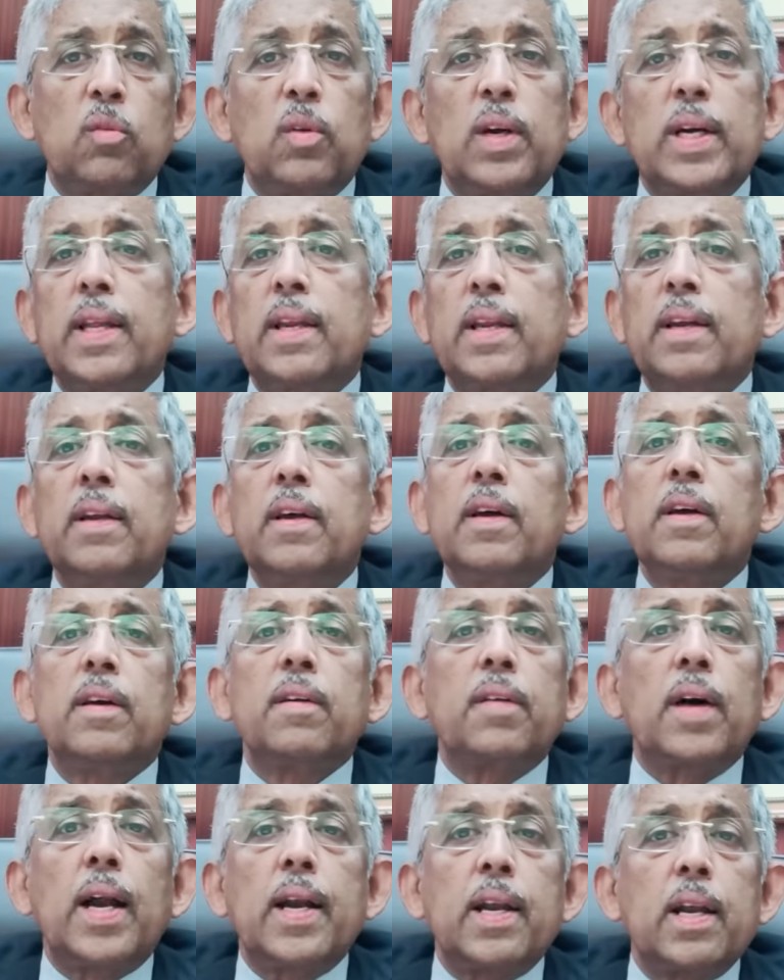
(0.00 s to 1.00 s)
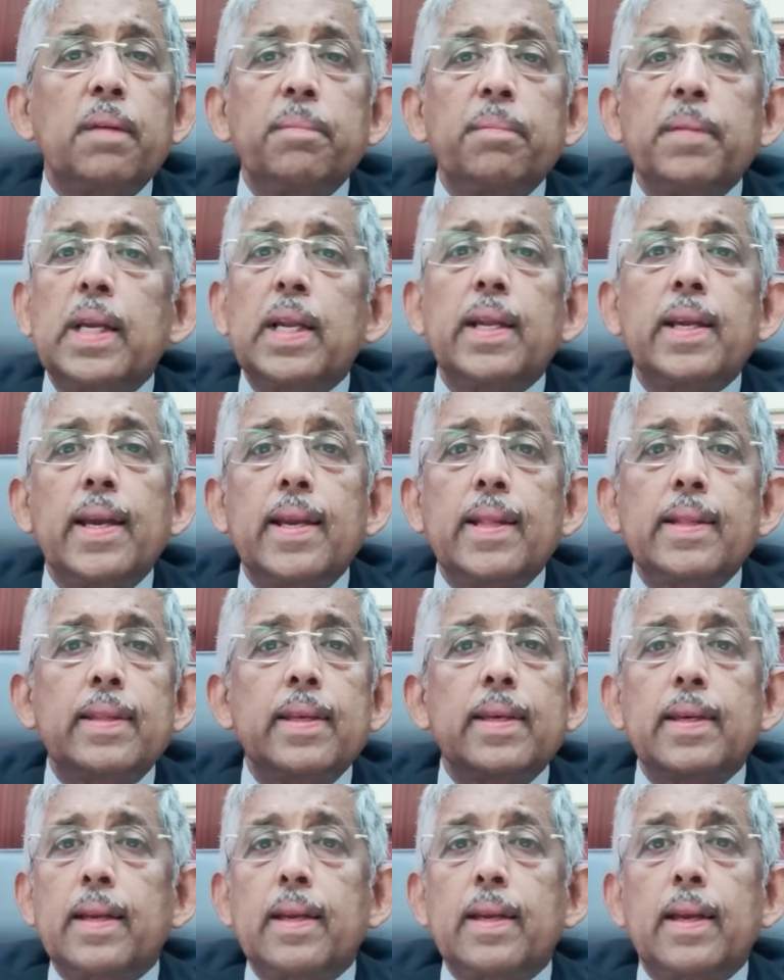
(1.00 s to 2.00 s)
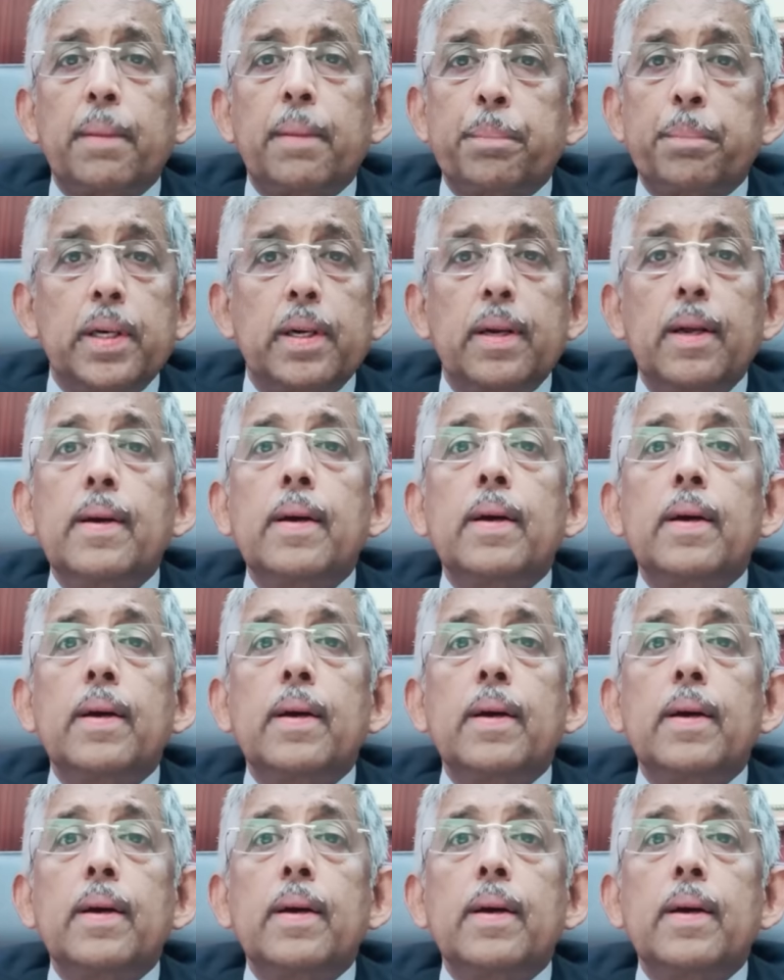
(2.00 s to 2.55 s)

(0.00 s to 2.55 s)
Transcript: one in one hundred million, anything can happen.